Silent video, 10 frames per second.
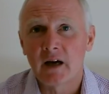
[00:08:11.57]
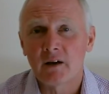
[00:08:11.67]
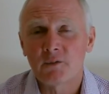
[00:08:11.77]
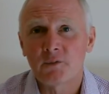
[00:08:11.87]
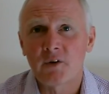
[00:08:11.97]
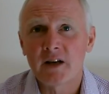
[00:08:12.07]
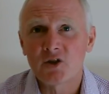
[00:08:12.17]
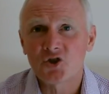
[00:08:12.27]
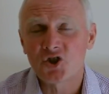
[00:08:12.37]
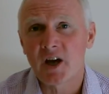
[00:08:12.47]
"Our
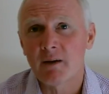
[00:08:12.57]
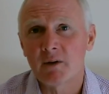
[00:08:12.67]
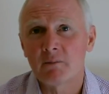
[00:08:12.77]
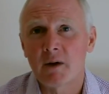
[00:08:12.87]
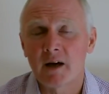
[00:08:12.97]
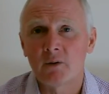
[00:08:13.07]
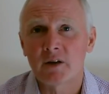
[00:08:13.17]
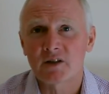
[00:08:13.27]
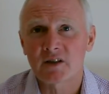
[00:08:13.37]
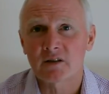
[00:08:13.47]
friend Chairman Mao
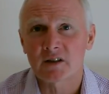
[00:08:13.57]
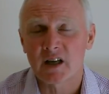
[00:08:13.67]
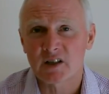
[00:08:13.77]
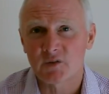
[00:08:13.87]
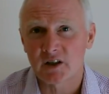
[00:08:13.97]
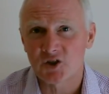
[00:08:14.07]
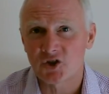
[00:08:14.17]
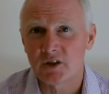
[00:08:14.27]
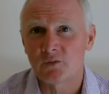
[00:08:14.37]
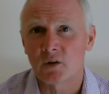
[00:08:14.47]
has successfully
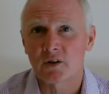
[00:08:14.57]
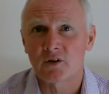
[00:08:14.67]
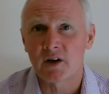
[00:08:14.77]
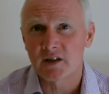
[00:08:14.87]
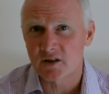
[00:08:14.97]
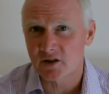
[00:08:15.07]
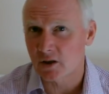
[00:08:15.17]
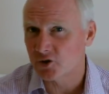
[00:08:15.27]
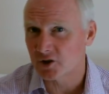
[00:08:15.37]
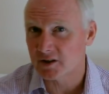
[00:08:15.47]
achieved one of the greatest
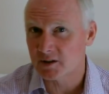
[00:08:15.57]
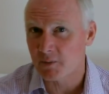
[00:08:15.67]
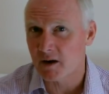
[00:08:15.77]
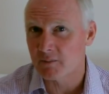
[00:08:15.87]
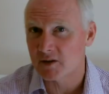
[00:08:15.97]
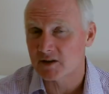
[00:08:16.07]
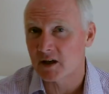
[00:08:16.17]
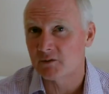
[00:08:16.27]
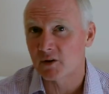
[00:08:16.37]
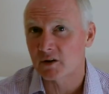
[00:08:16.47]
social experiments
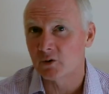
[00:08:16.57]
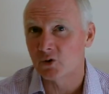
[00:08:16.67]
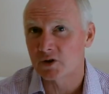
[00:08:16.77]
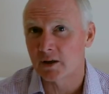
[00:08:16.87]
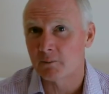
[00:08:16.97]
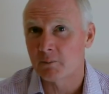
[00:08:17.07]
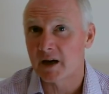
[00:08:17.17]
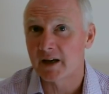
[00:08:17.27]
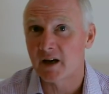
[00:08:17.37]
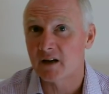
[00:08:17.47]
ever thought up
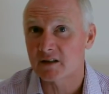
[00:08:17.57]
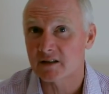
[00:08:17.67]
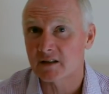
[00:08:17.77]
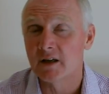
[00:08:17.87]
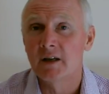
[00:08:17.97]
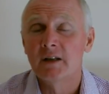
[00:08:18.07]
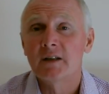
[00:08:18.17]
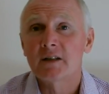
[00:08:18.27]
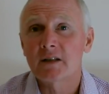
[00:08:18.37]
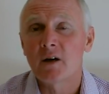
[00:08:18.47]
by us."
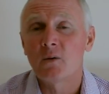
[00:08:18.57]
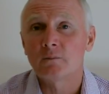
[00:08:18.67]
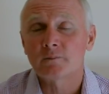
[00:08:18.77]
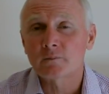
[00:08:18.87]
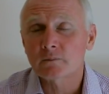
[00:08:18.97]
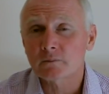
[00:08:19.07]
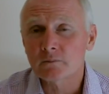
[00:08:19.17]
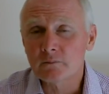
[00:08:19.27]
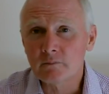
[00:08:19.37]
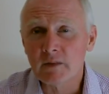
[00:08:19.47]
So,
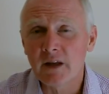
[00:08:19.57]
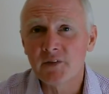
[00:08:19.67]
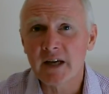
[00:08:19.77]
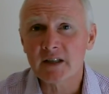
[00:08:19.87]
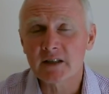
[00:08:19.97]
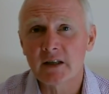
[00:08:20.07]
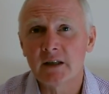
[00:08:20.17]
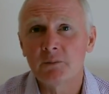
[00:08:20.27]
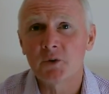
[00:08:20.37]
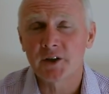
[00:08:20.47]
that's
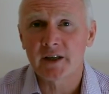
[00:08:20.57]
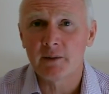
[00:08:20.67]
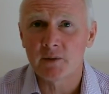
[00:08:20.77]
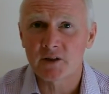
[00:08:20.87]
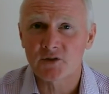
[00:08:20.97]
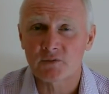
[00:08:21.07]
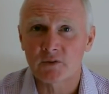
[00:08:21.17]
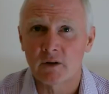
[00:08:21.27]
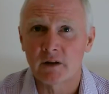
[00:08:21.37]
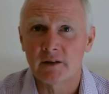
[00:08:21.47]
I'm going to keep this
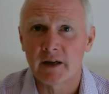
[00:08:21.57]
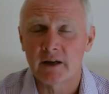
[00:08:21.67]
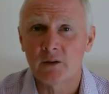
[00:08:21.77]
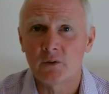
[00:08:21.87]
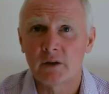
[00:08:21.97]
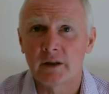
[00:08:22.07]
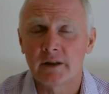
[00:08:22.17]
now...